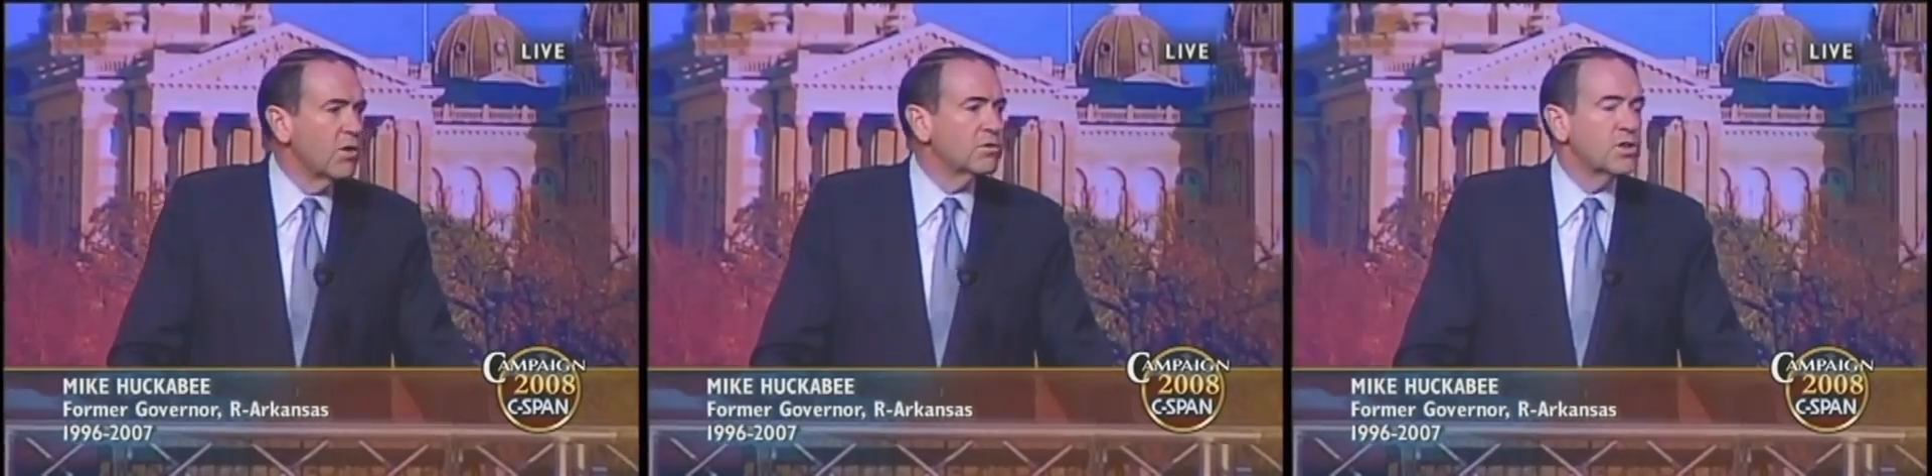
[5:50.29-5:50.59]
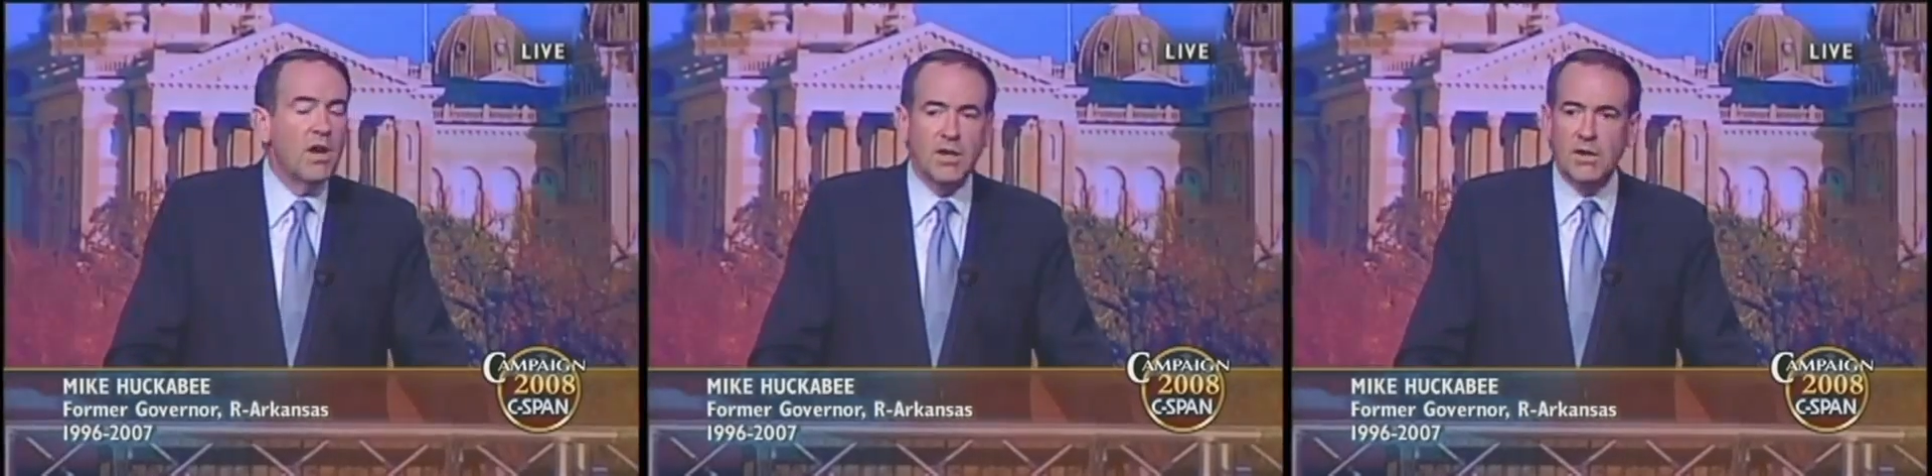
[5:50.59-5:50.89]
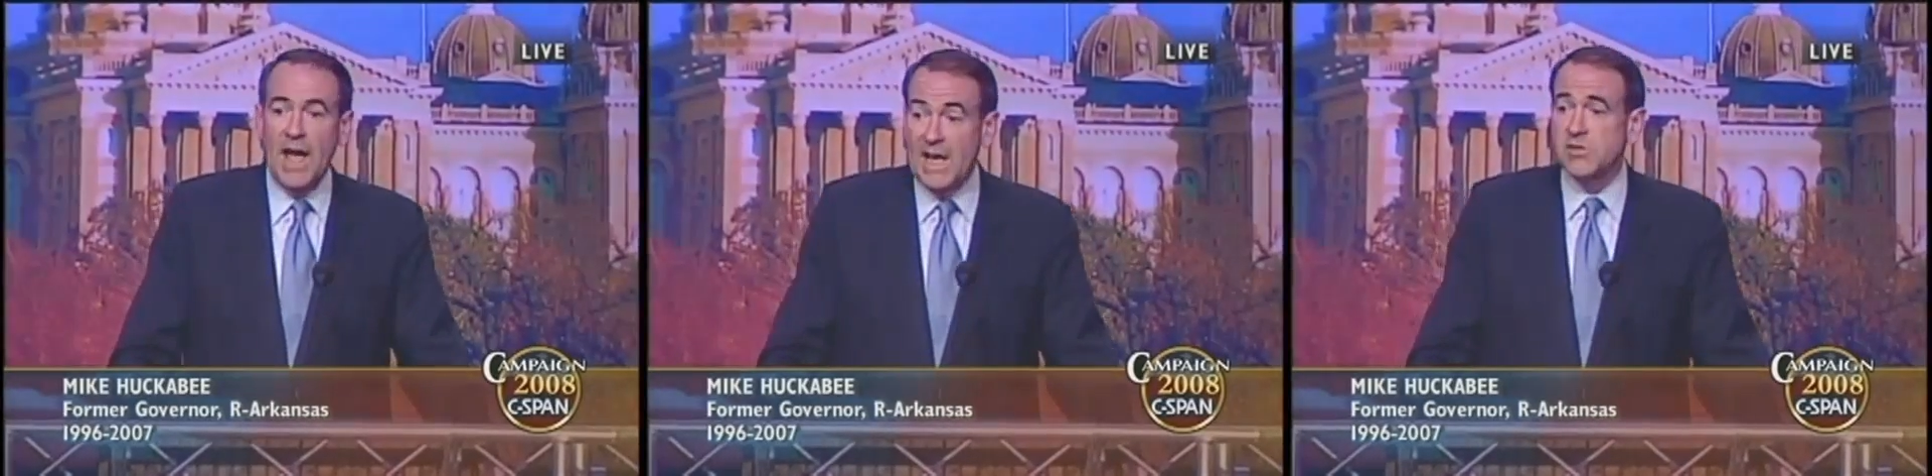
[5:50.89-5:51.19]
own
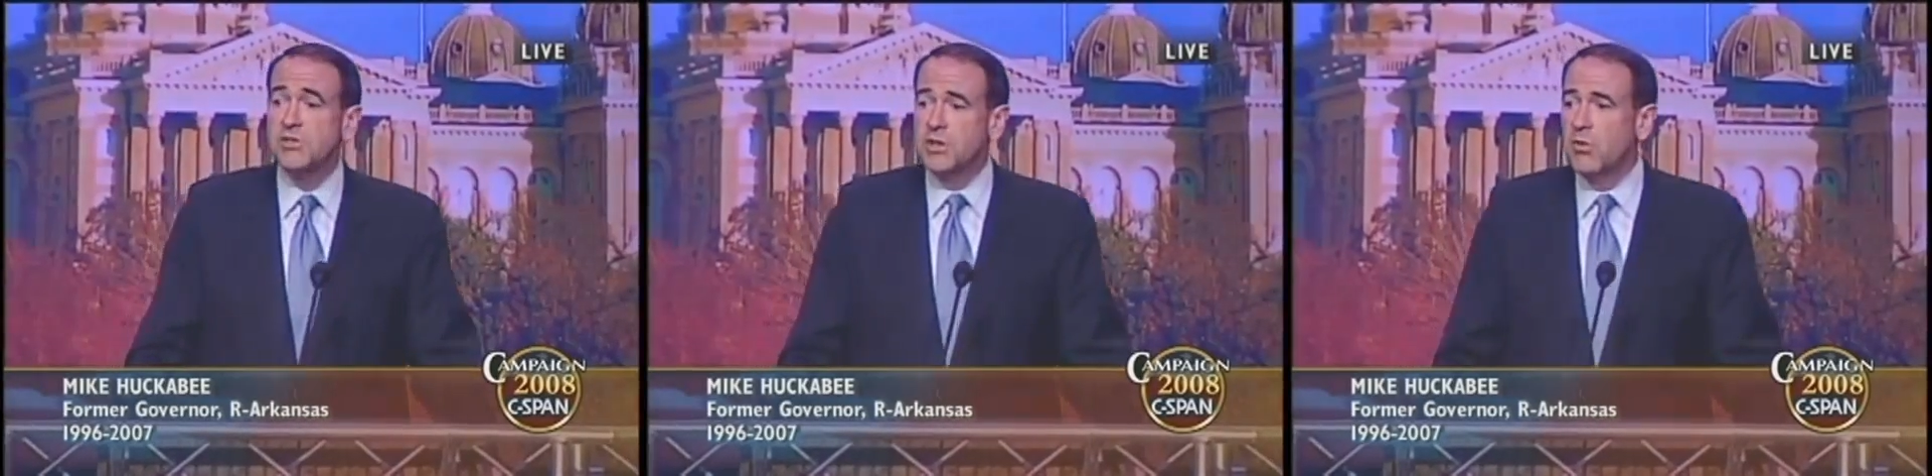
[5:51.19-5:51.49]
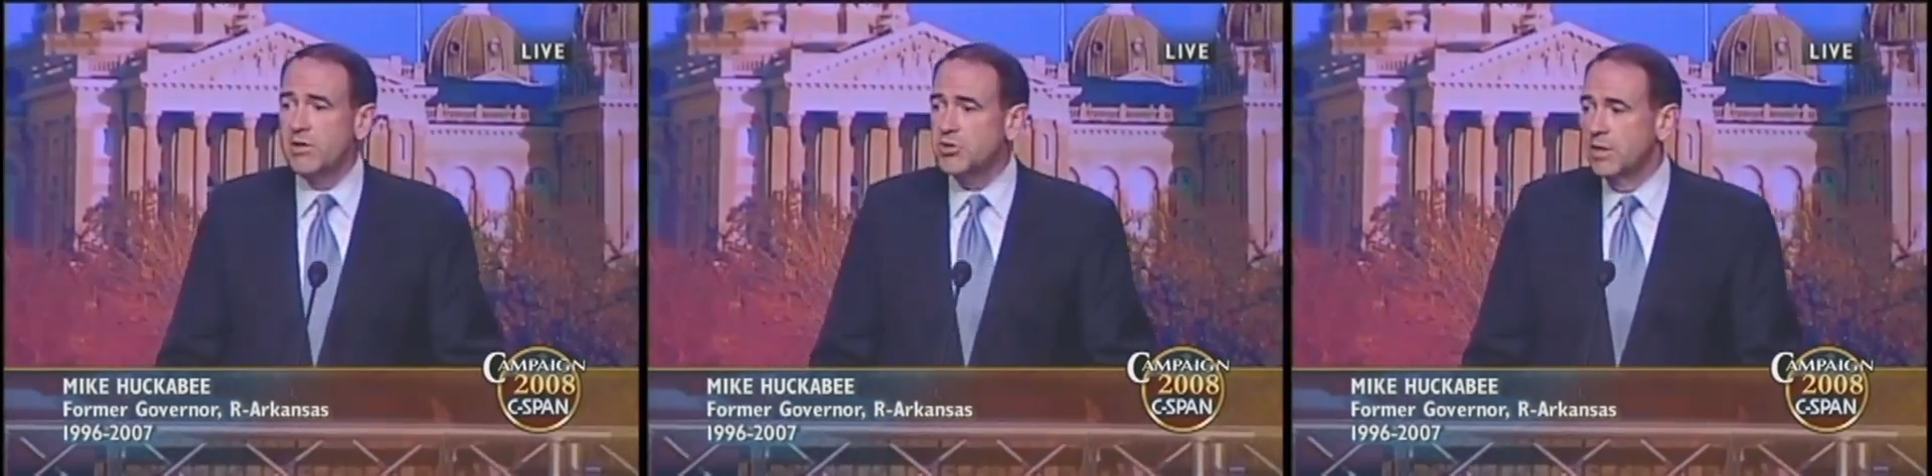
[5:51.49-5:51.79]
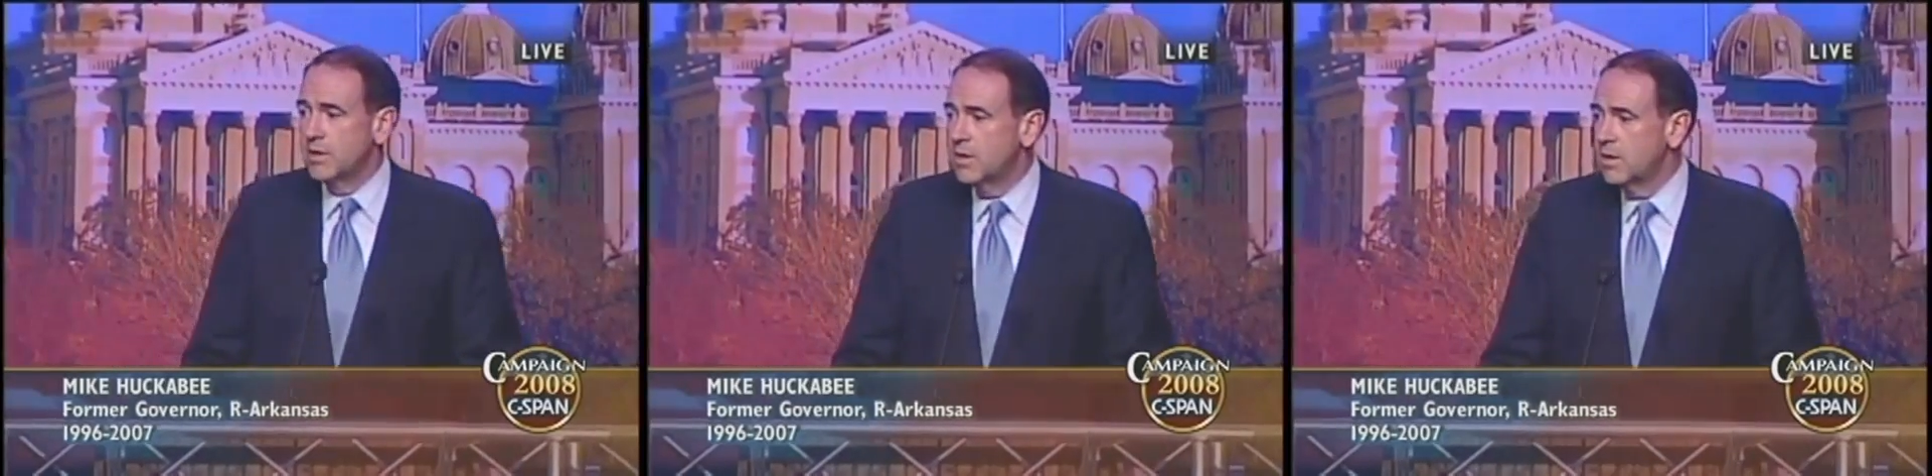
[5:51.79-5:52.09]
daughter ask the
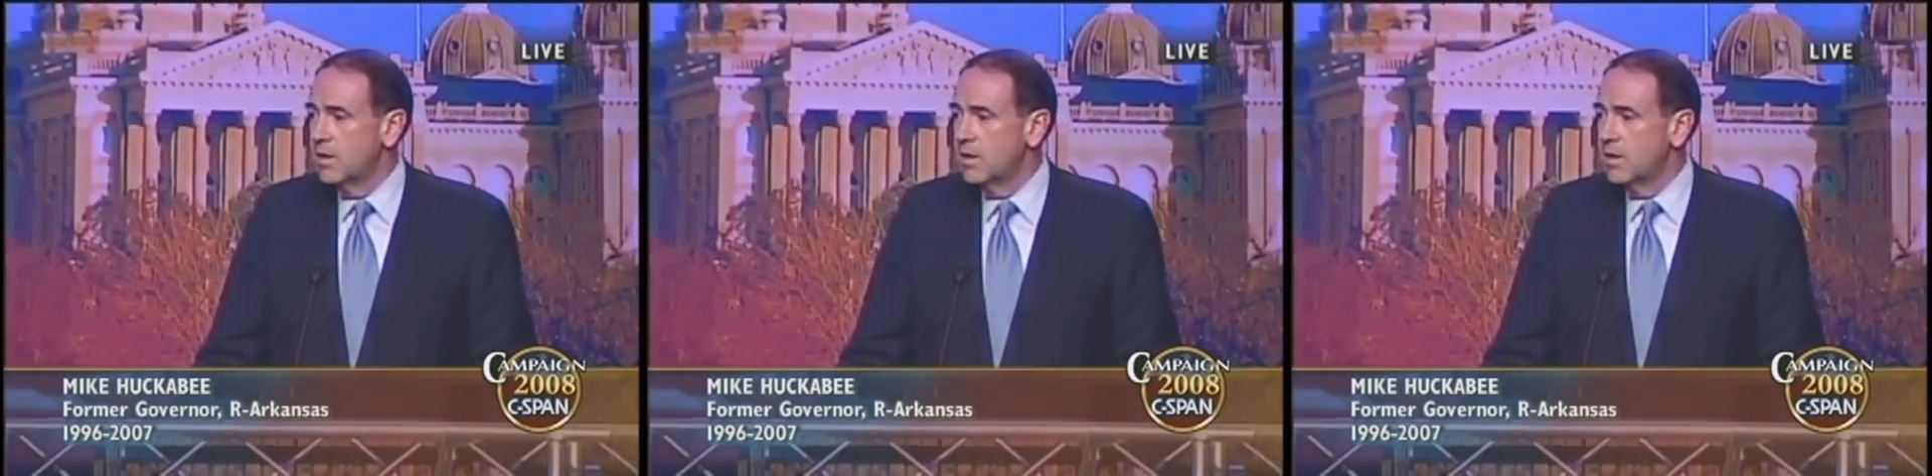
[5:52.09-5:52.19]
question,